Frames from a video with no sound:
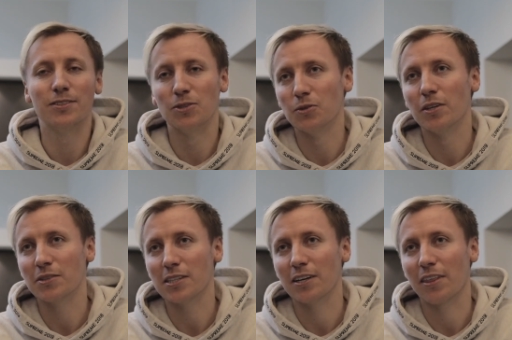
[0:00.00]
do
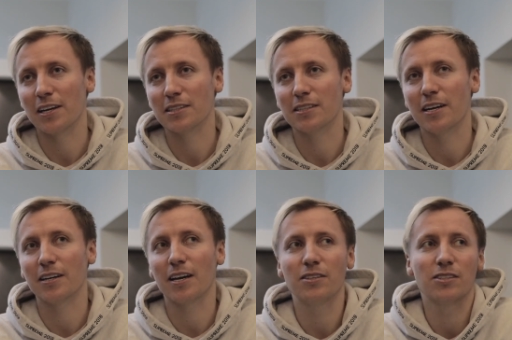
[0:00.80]
those kind of things,
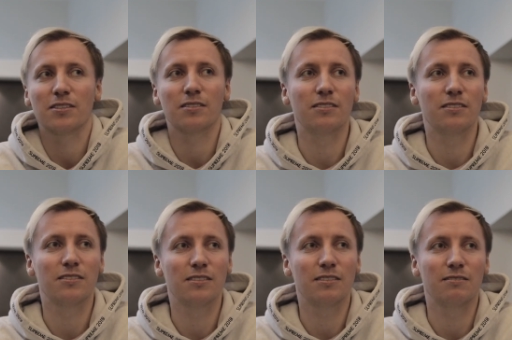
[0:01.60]
like I
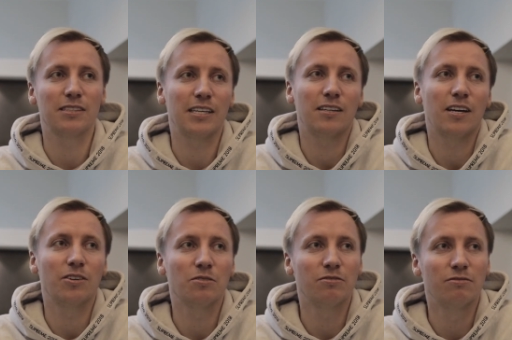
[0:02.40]
just stayed
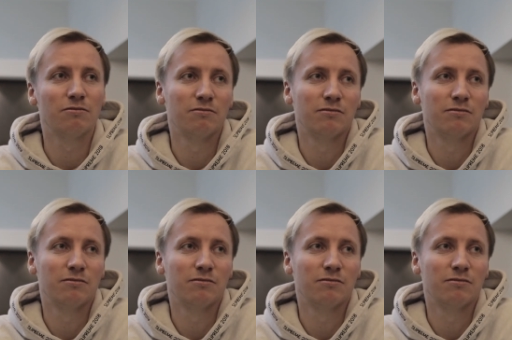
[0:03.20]
kind of,